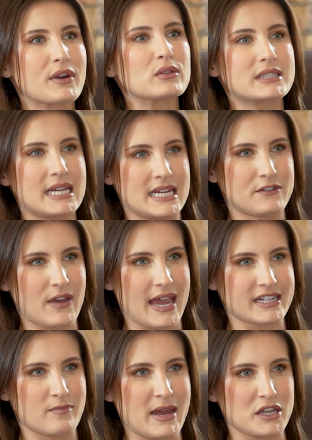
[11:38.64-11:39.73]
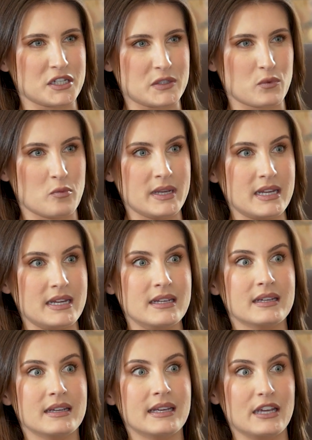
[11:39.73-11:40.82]
real test for active managers will
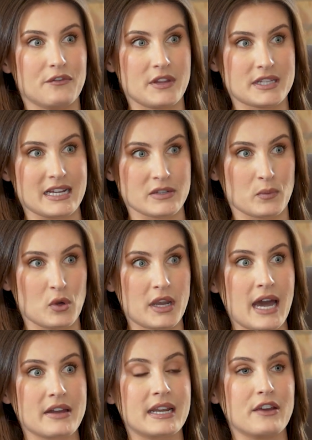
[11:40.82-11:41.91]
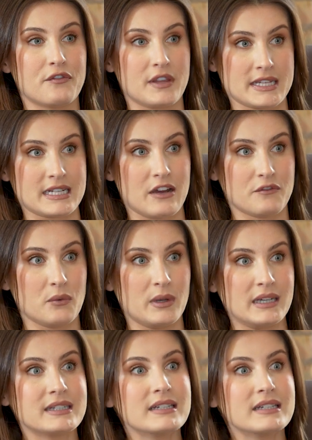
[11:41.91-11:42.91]
be if this doesn't work out and if things start falling.